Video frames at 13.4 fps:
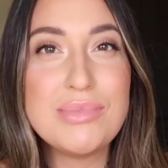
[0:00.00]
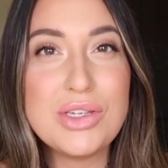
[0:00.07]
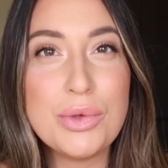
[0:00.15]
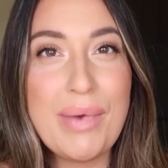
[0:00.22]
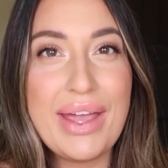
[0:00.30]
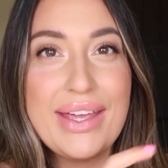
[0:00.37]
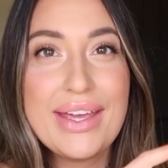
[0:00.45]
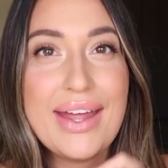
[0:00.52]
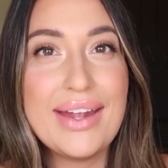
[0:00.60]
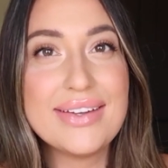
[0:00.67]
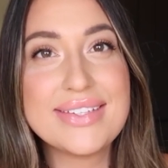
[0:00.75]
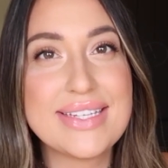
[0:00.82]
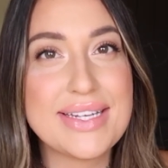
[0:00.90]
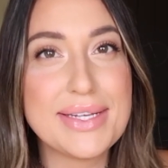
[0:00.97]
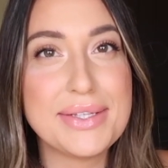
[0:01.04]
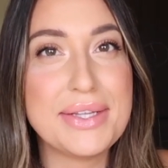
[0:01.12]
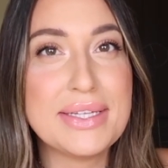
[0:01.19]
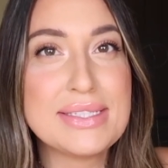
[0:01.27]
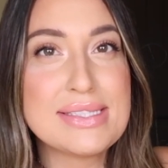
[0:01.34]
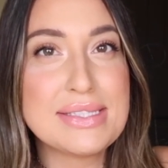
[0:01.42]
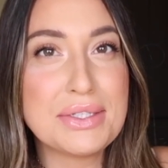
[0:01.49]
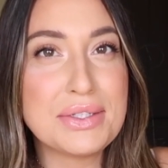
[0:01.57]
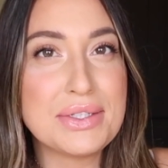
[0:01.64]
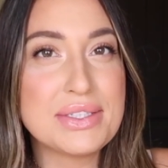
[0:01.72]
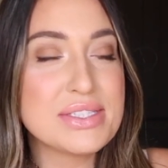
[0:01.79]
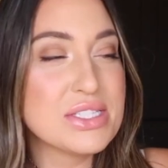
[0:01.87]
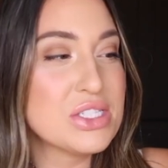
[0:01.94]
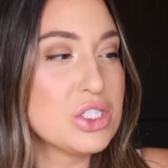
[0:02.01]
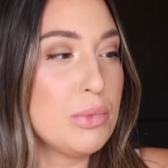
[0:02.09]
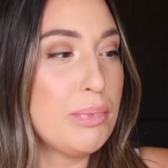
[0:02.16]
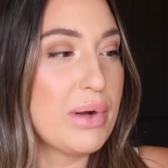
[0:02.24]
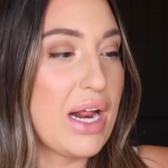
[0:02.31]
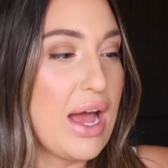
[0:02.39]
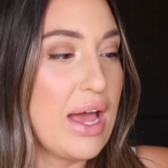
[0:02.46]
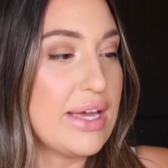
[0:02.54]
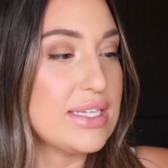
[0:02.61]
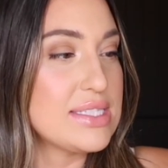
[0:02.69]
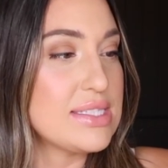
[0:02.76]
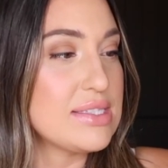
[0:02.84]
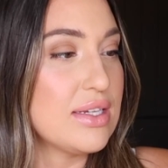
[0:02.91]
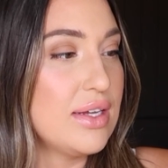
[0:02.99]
you might get this little surprise